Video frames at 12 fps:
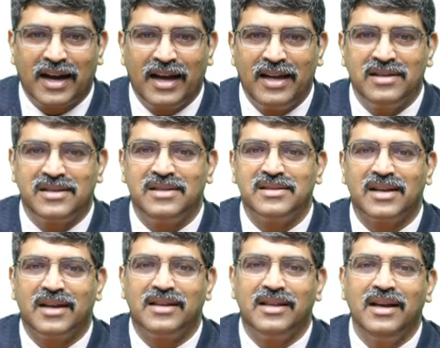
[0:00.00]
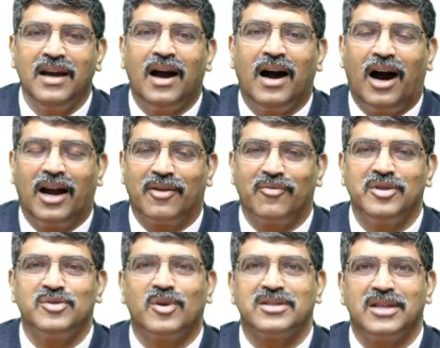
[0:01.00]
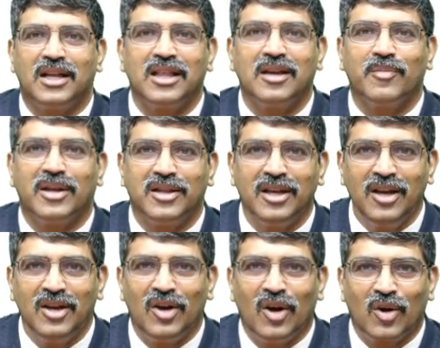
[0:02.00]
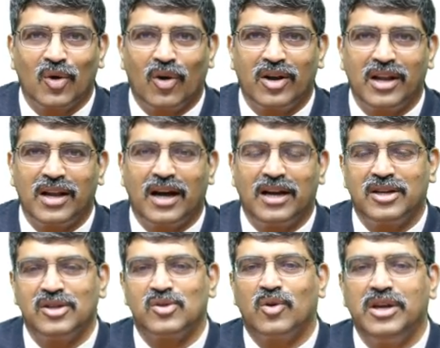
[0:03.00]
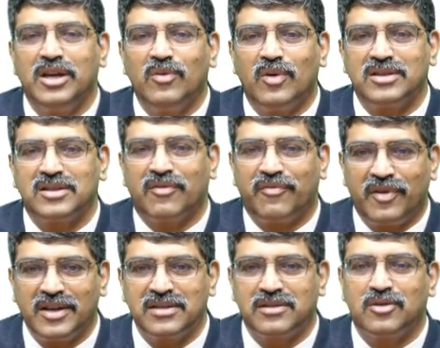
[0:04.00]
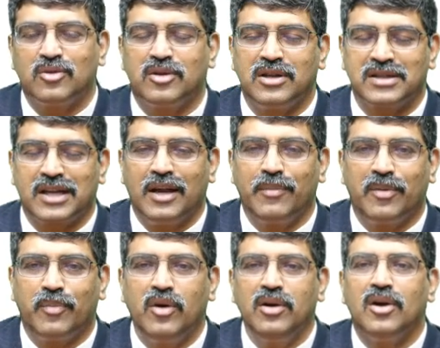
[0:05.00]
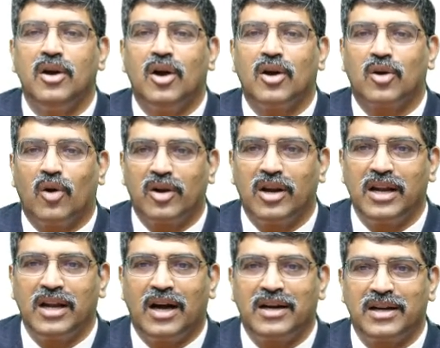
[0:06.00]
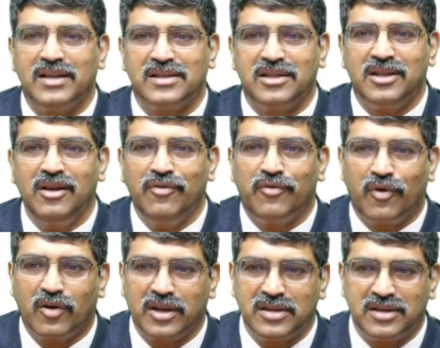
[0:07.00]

lines inside the heart, which was nothing but the coronary artery. So, he was the first to describe about coronary arteries in the 14th